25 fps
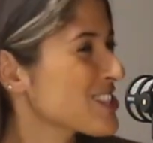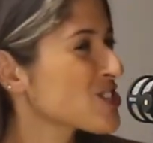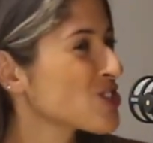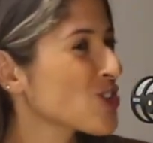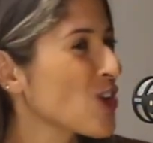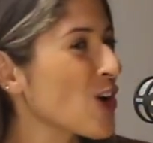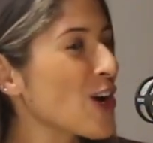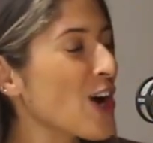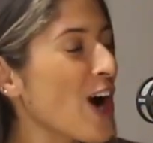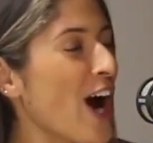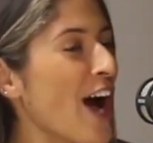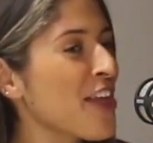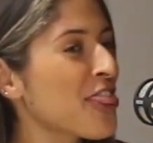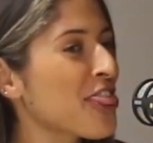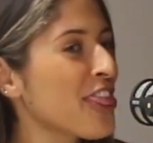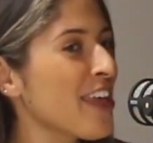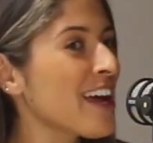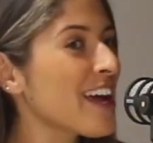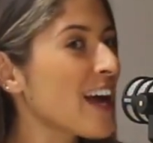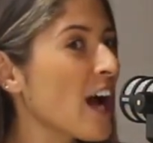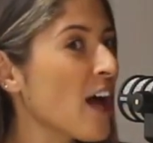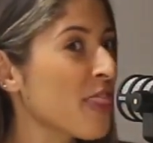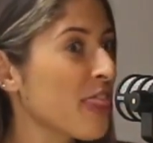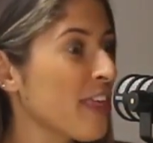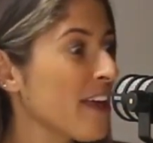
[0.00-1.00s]
So I
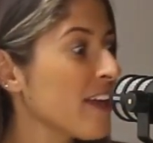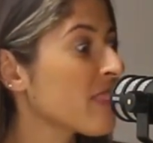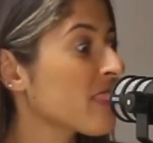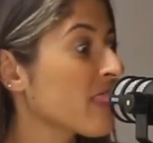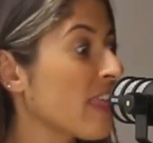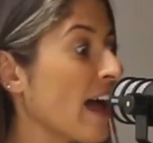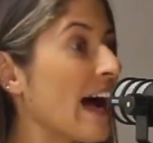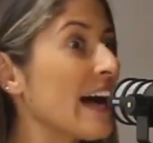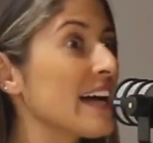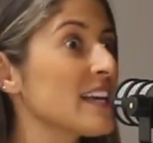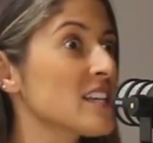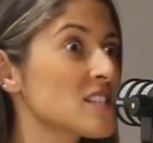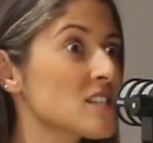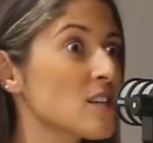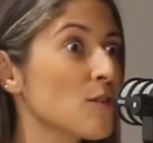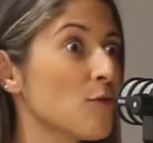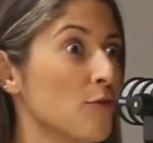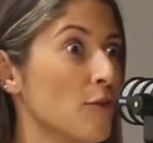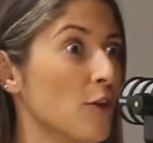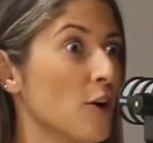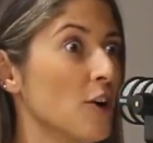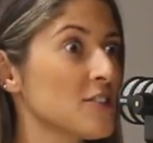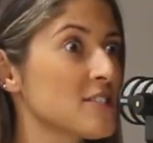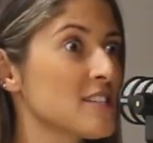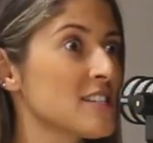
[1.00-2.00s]
think that is the
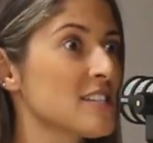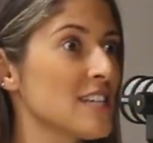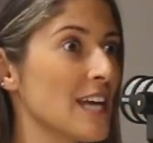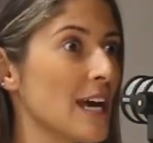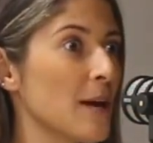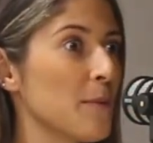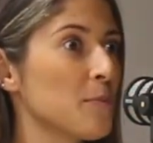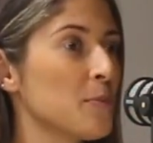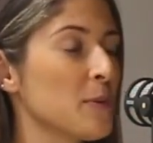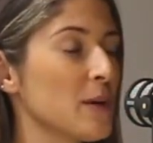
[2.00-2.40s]
first step,